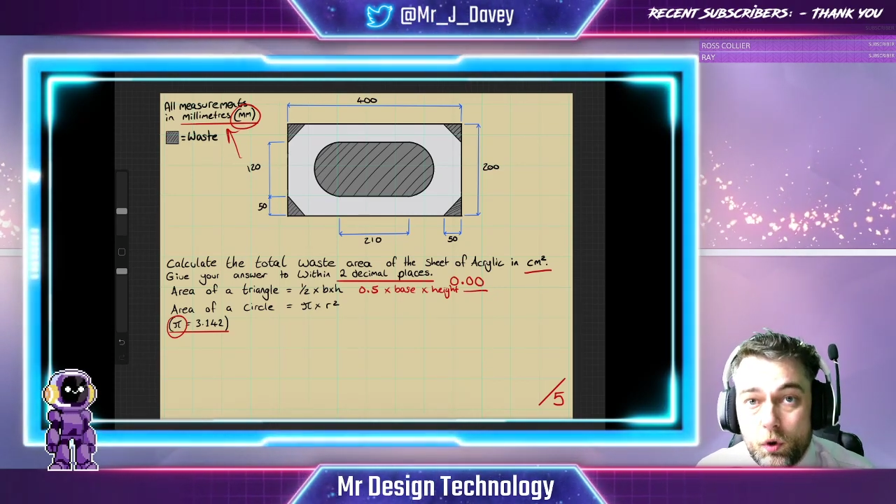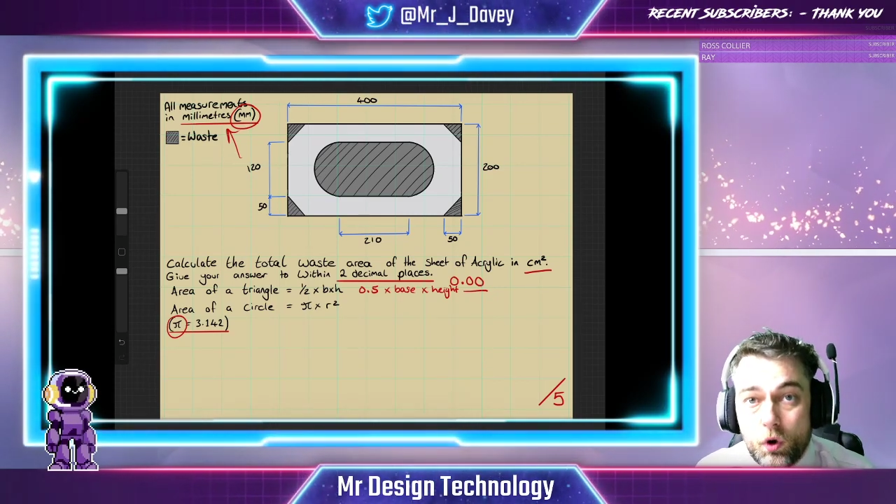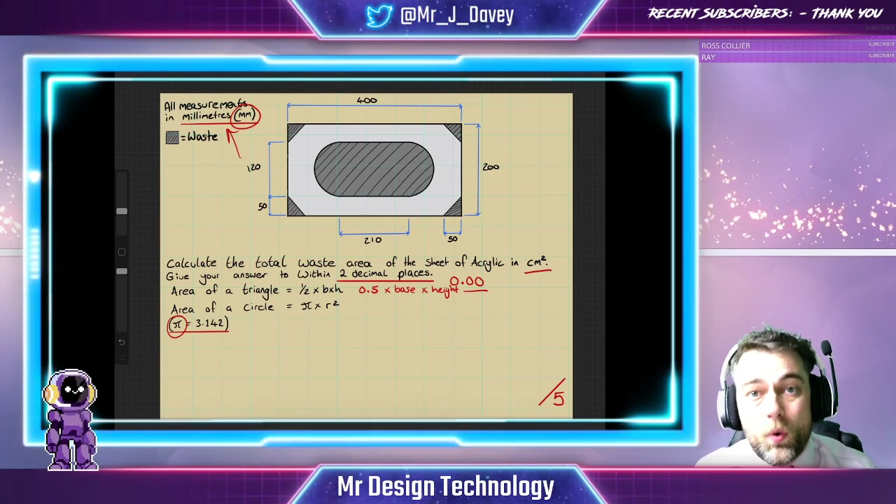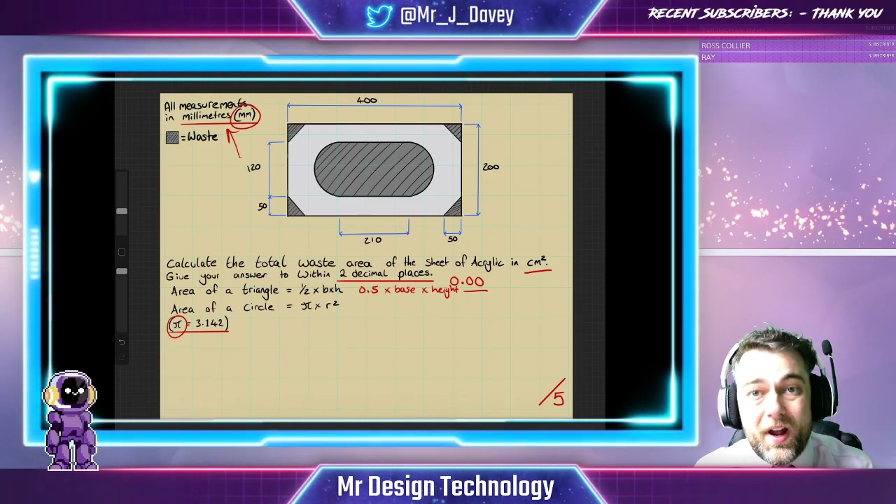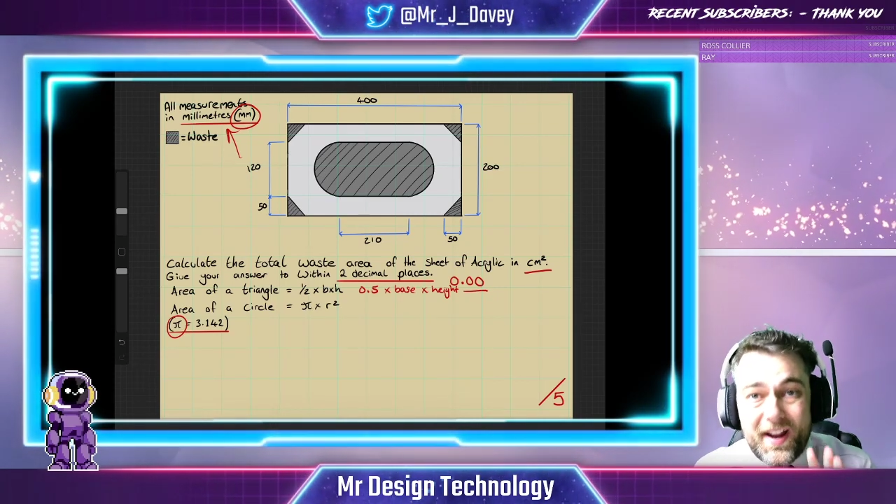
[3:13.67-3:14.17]

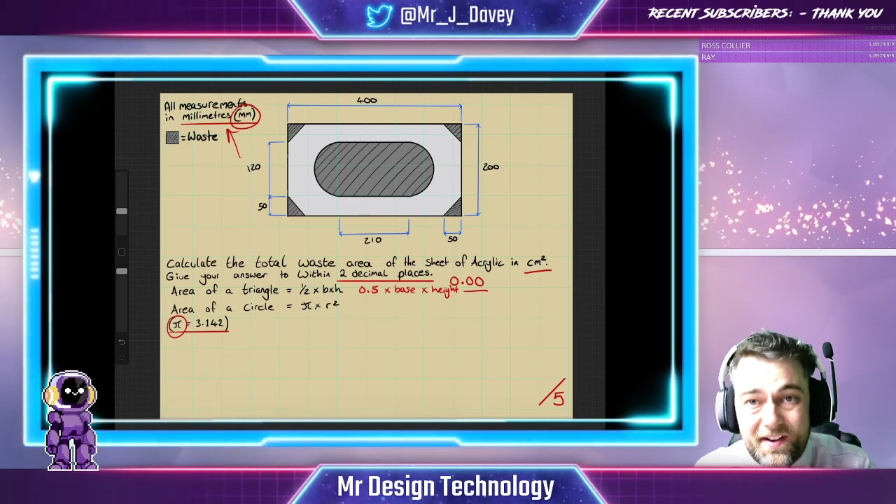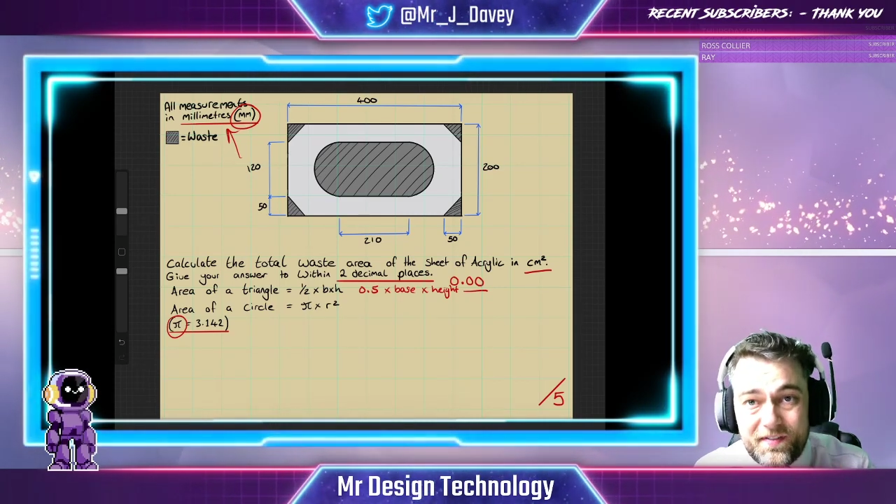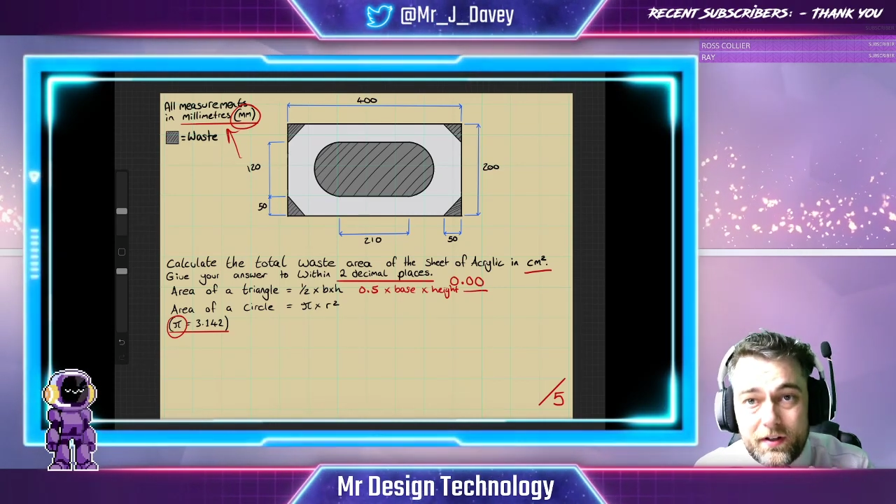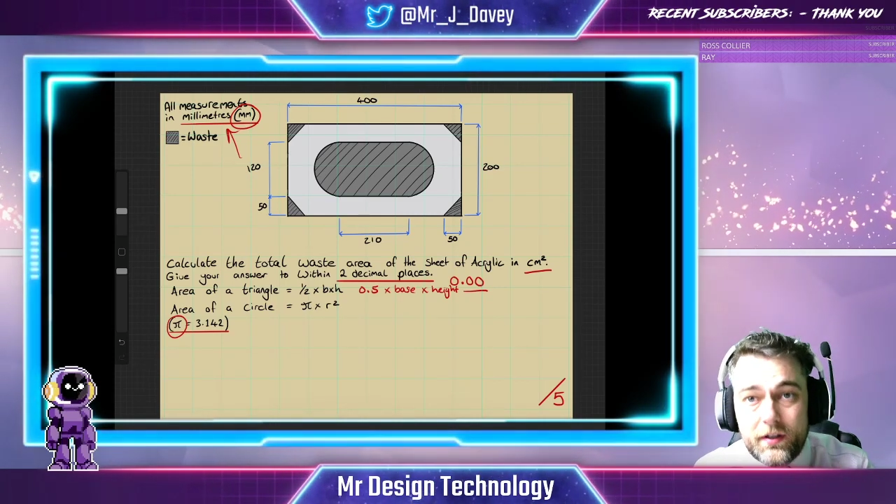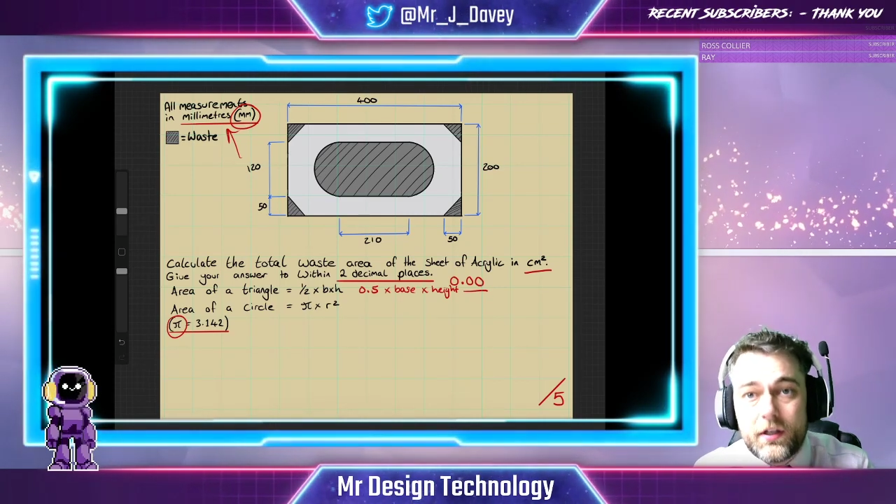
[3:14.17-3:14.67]
or
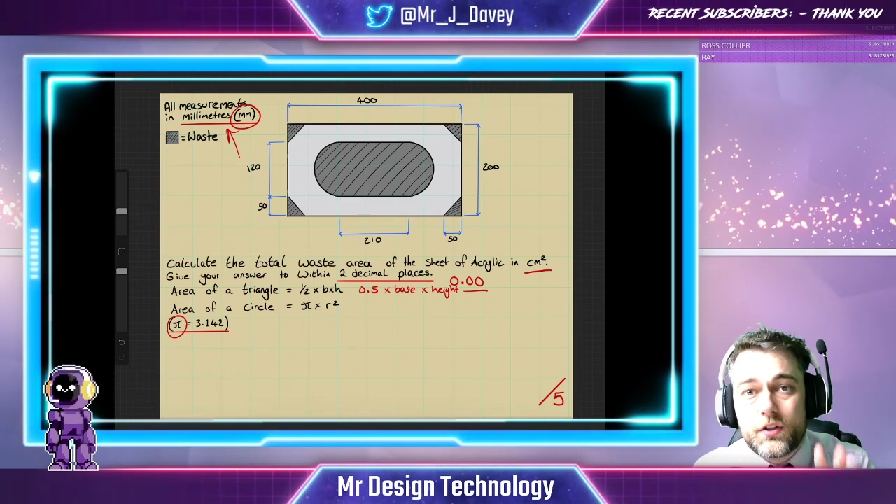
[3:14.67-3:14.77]
whatever